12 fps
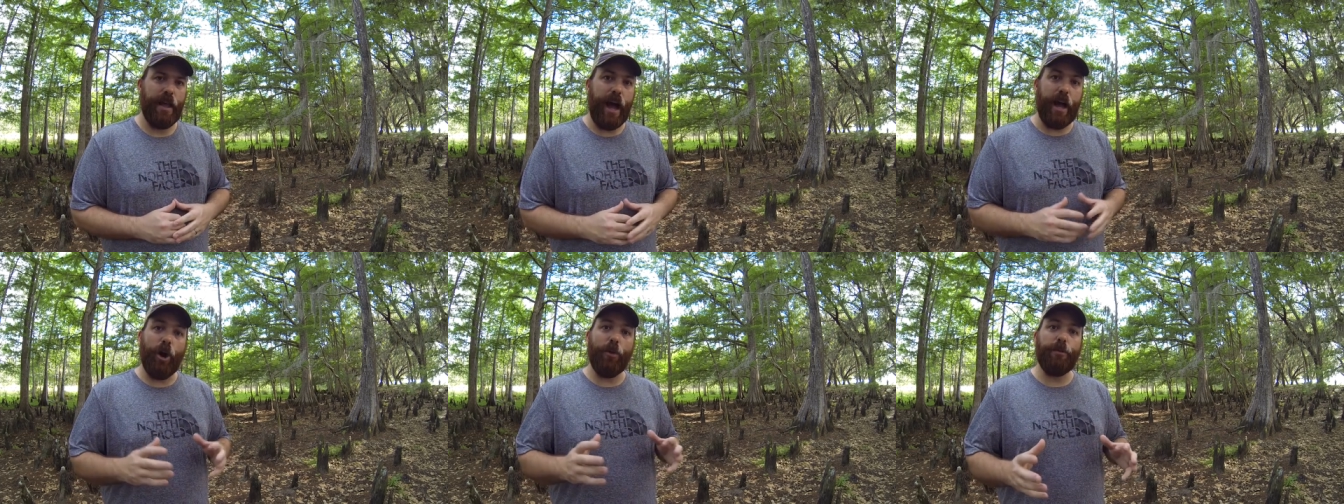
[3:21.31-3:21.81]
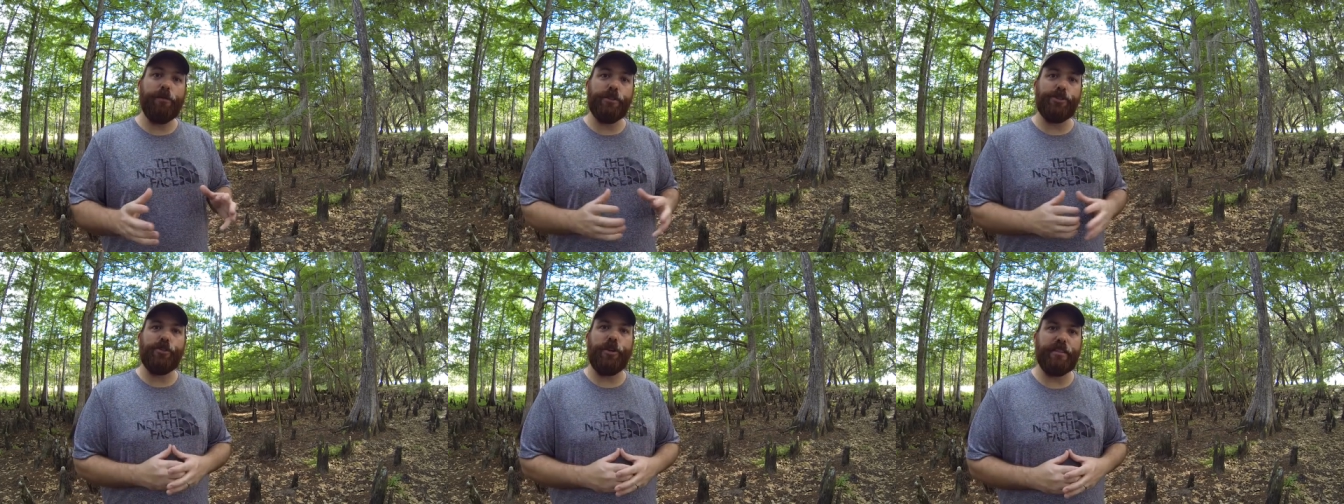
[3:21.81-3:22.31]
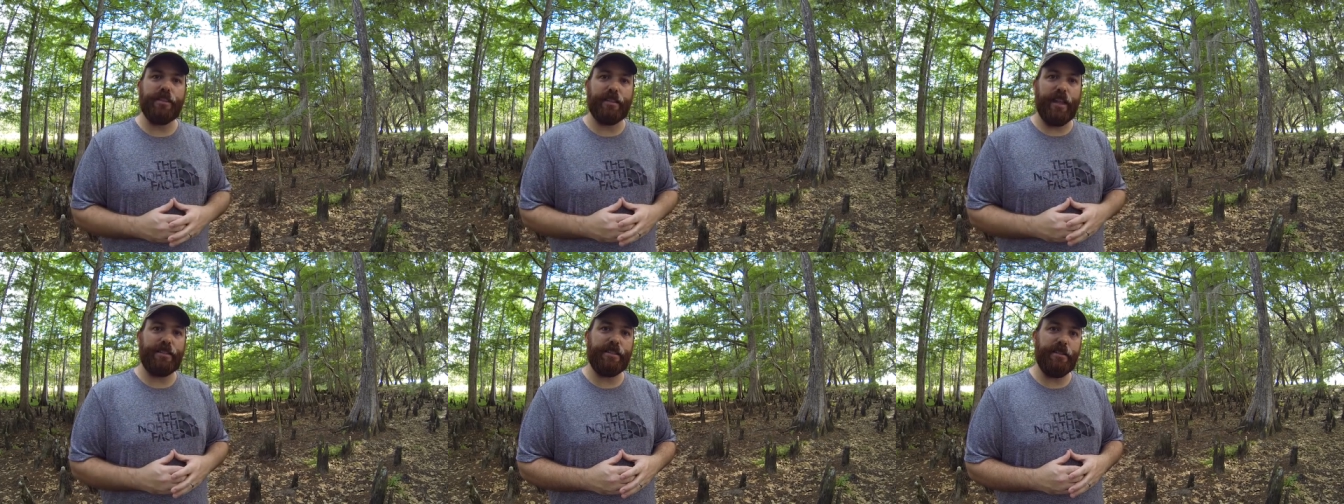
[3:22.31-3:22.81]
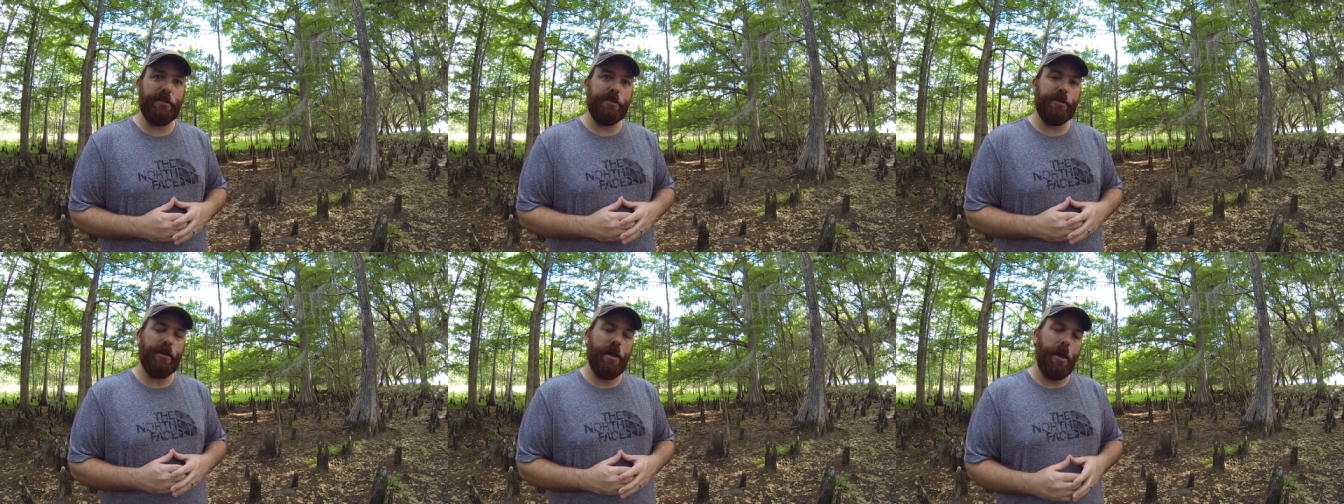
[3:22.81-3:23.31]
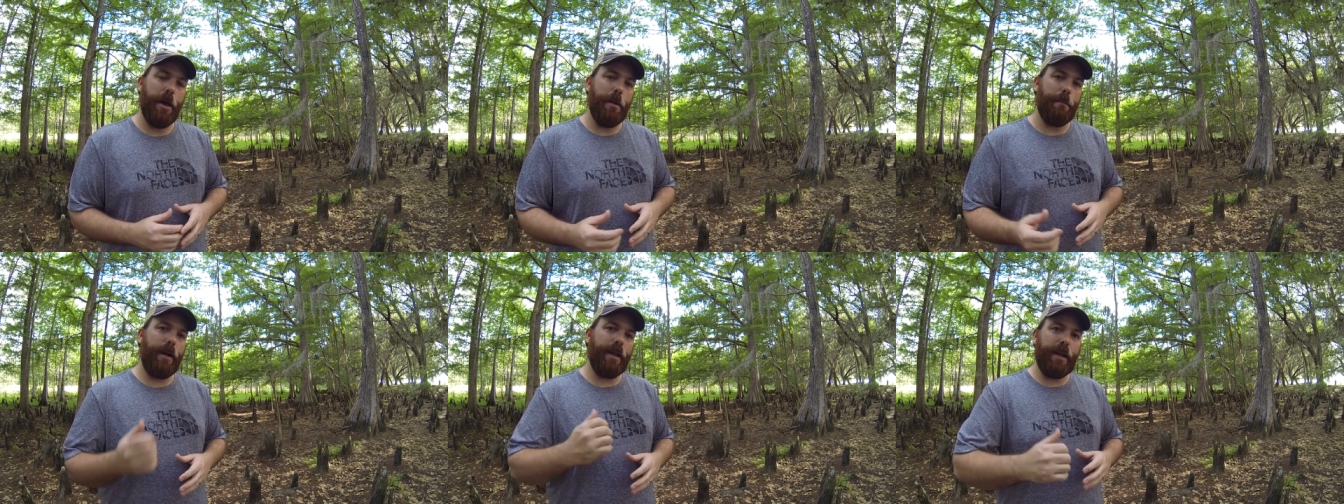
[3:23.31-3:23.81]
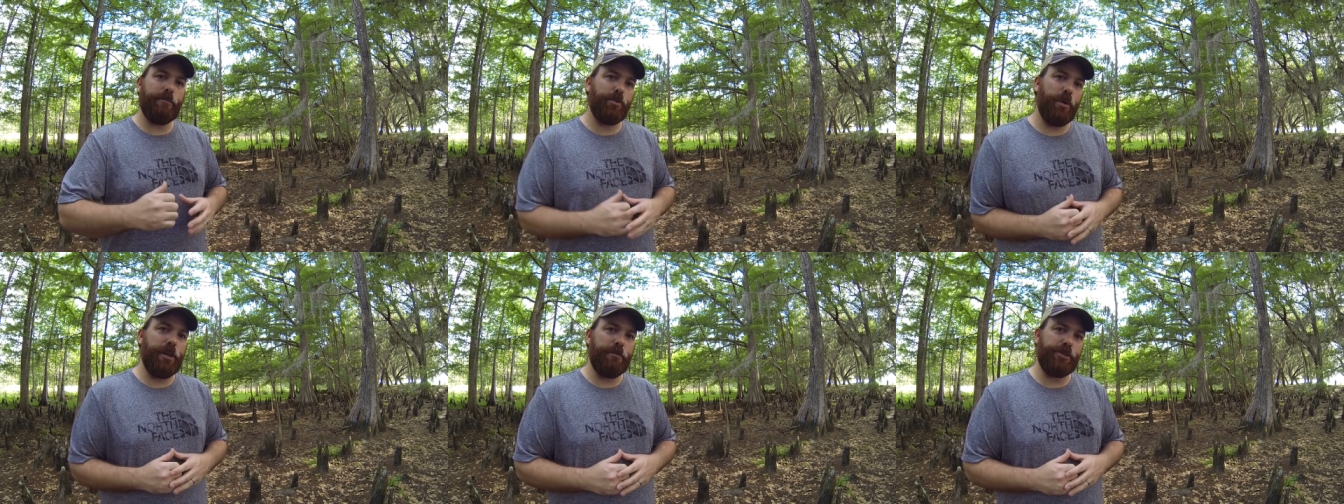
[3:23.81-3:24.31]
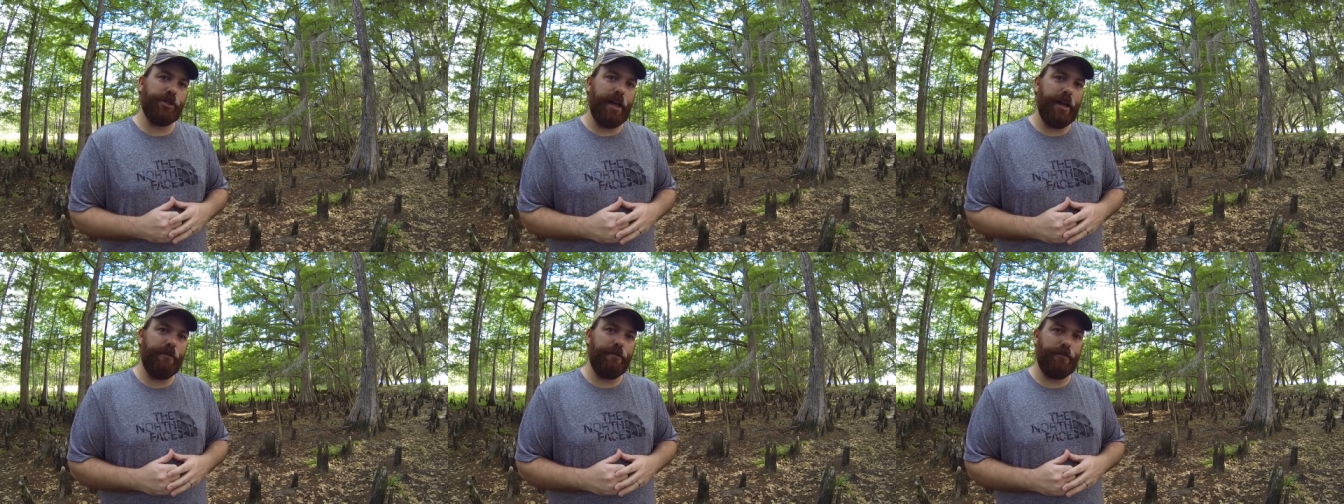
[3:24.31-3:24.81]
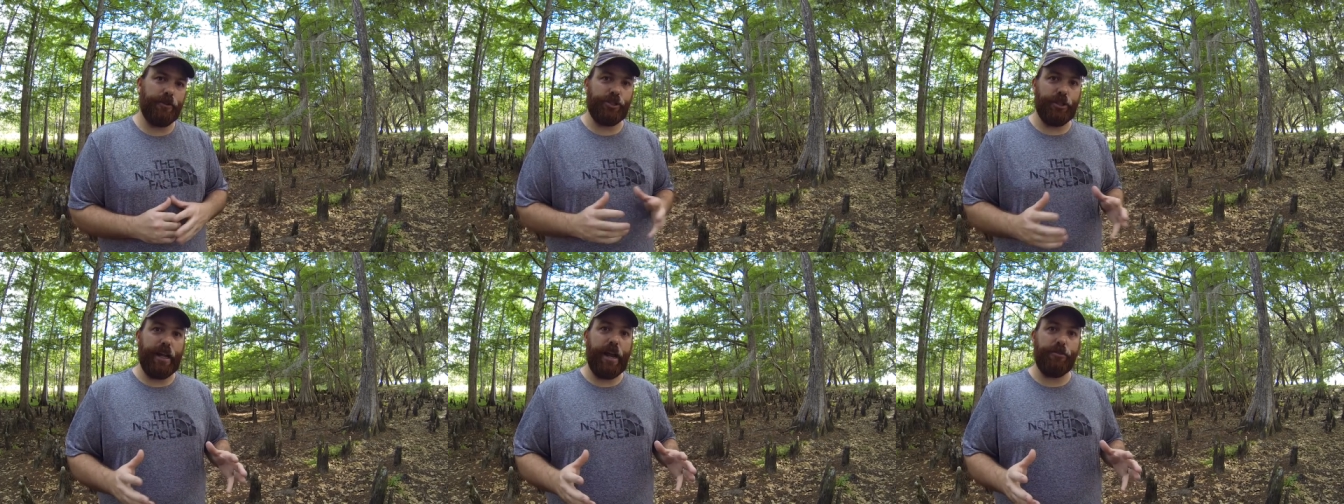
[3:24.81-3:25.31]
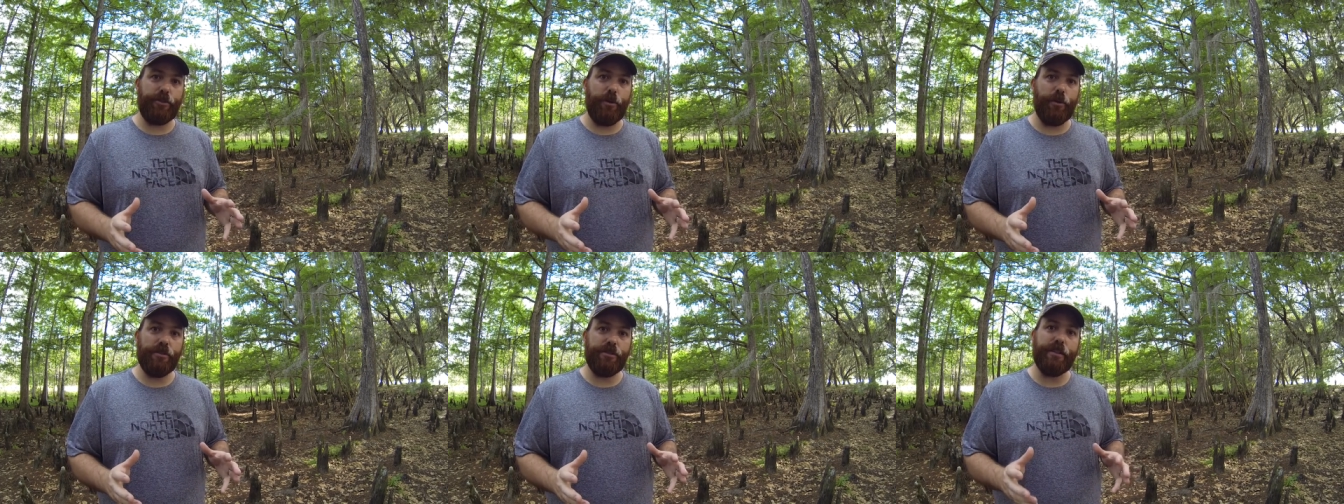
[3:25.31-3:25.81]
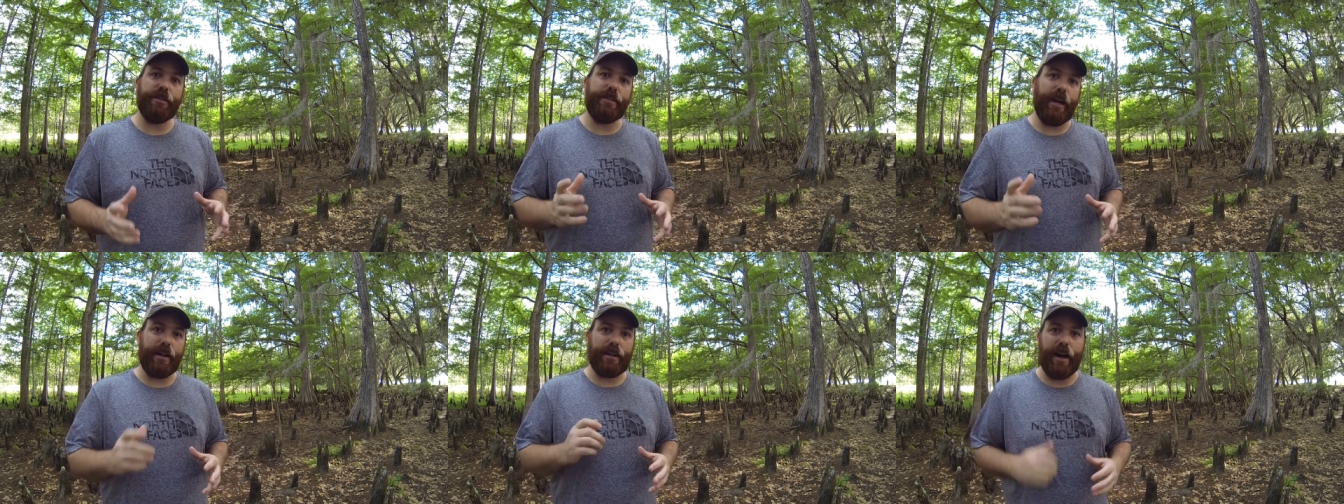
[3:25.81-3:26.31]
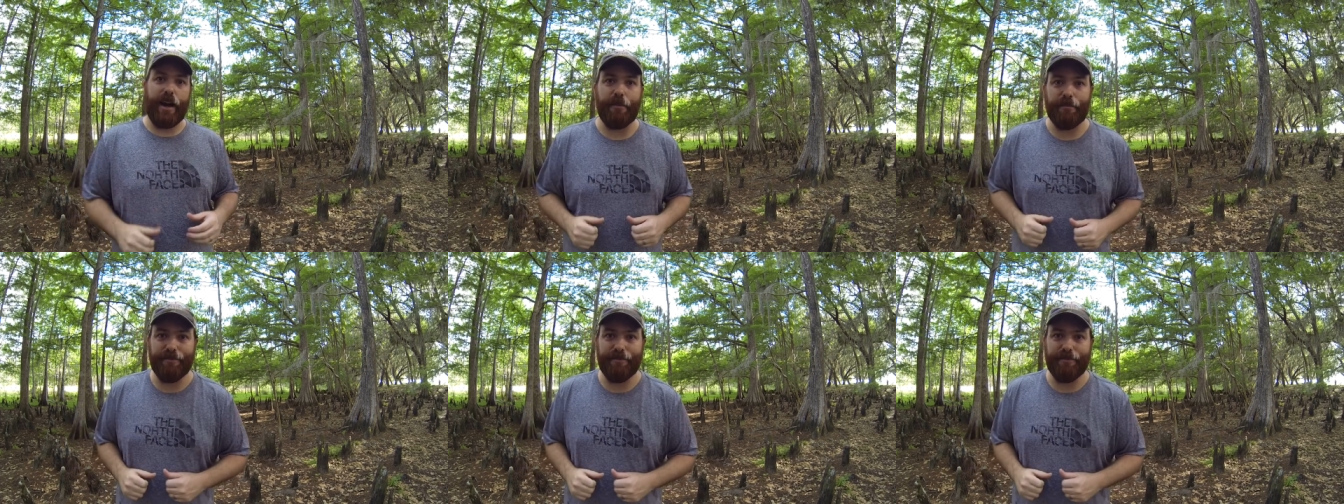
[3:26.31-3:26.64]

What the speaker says: I hope you've enjoyed this lesson. My name's William Gillette for GilletteOutdoors.com.